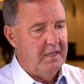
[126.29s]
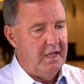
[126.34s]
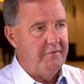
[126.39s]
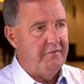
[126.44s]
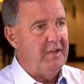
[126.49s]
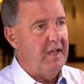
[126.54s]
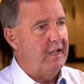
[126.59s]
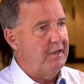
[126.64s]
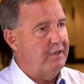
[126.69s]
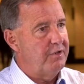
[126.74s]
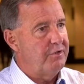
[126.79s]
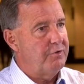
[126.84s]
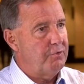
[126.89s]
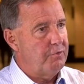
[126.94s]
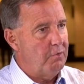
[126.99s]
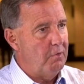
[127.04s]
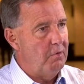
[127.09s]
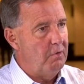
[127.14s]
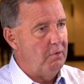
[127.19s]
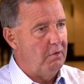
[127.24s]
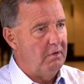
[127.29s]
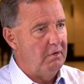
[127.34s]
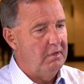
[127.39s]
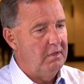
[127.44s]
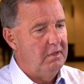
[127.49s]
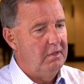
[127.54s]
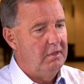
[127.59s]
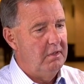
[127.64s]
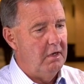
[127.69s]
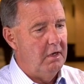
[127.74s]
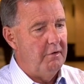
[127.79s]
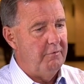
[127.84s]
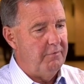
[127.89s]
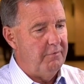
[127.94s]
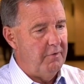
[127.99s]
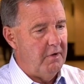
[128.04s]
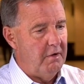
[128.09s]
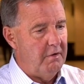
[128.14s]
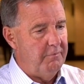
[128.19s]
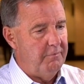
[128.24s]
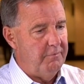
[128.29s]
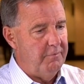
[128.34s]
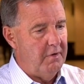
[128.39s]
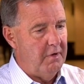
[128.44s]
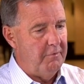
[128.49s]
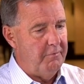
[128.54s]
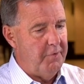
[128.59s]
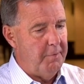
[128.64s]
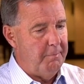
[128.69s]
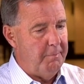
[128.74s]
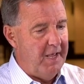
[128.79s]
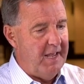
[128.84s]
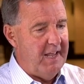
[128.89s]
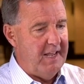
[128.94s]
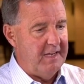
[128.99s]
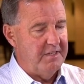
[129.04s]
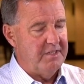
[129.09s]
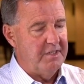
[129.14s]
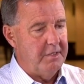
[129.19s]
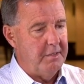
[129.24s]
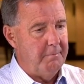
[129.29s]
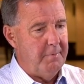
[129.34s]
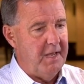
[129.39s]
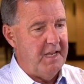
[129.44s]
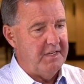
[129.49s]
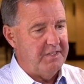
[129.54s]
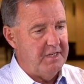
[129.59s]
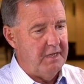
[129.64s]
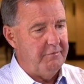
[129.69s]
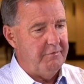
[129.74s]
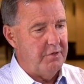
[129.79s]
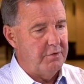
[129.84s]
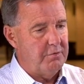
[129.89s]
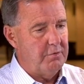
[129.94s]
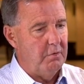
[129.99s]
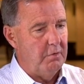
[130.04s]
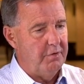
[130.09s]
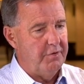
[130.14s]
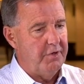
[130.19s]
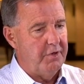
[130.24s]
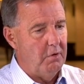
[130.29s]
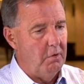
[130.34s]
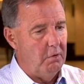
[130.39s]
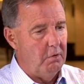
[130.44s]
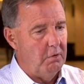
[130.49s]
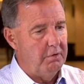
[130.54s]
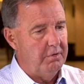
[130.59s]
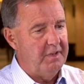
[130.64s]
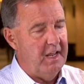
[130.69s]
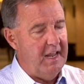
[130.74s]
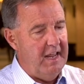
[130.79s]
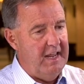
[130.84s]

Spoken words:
have got control of the banks, and the banks have control of the gold,